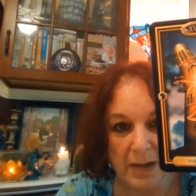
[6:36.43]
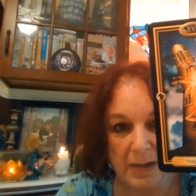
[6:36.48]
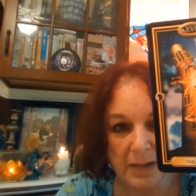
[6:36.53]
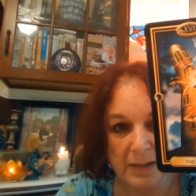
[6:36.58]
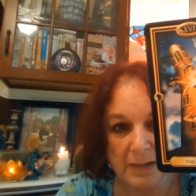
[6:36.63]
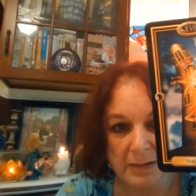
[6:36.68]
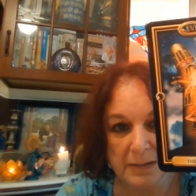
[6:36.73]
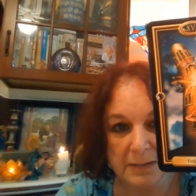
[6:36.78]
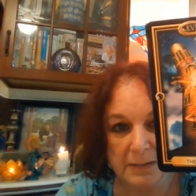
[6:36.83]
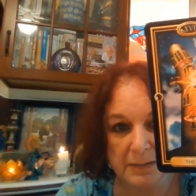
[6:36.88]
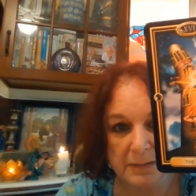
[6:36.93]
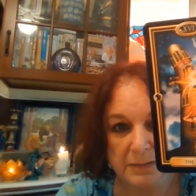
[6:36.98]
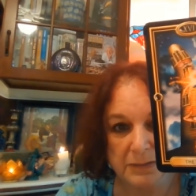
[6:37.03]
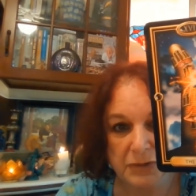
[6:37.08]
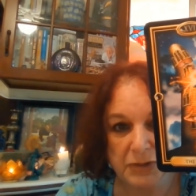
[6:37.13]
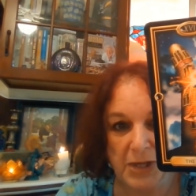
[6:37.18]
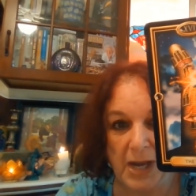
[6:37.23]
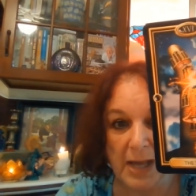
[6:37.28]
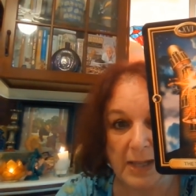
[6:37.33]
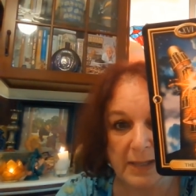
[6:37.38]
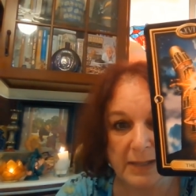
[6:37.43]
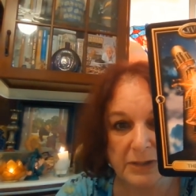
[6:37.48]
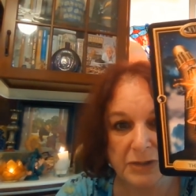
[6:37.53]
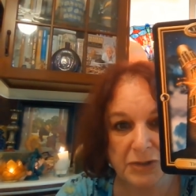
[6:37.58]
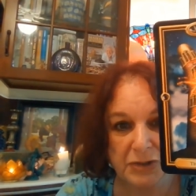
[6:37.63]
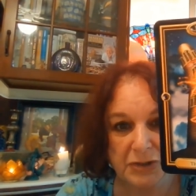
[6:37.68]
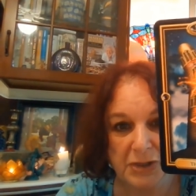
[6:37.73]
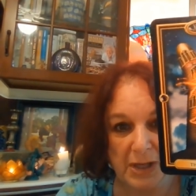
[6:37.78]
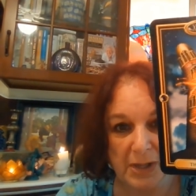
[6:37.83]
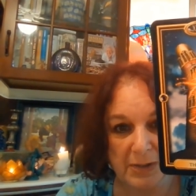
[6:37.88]
Uh,
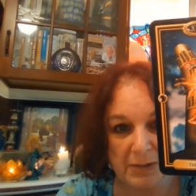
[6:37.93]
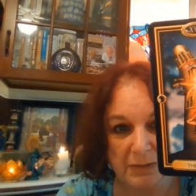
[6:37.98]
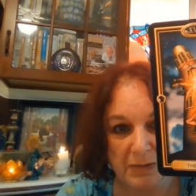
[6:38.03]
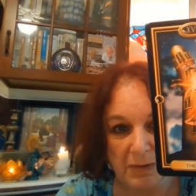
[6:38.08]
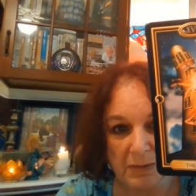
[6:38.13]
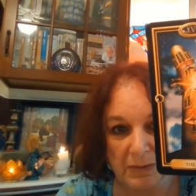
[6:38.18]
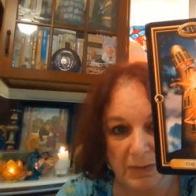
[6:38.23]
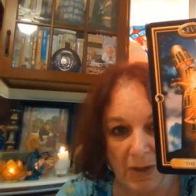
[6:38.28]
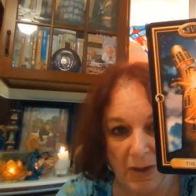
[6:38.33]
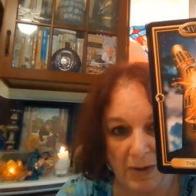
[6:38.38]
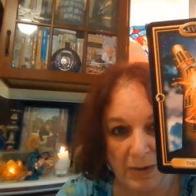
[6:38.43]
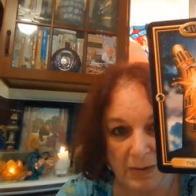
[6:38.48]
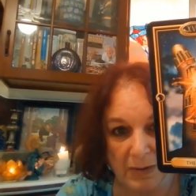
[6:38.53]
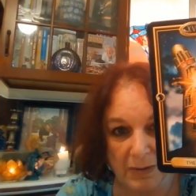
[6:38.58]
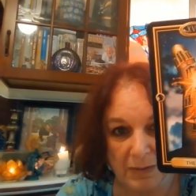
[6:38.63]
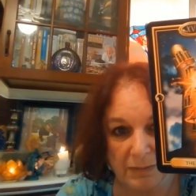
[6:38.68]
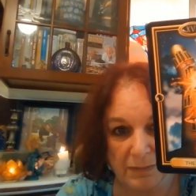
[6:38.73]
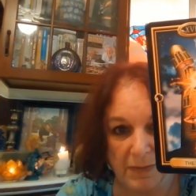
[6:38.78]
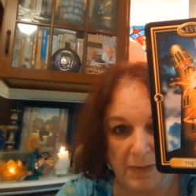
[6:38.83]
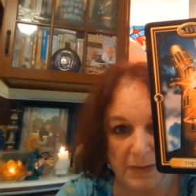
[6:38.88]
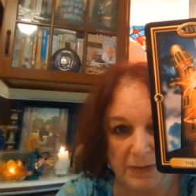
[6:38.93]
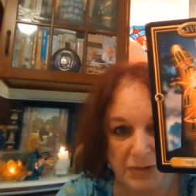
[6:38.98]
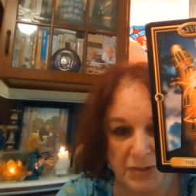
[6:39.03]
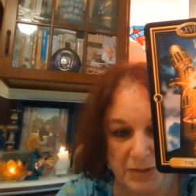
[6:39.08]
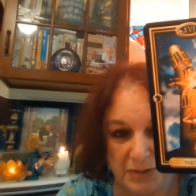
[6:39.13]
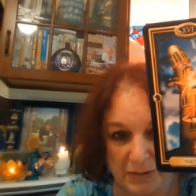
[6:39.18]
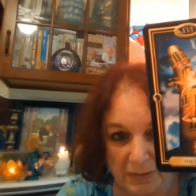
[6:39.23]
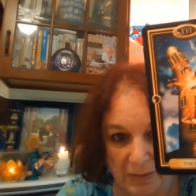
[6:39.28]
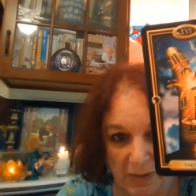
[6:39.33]
challenged. Uh, they're no longer, she's no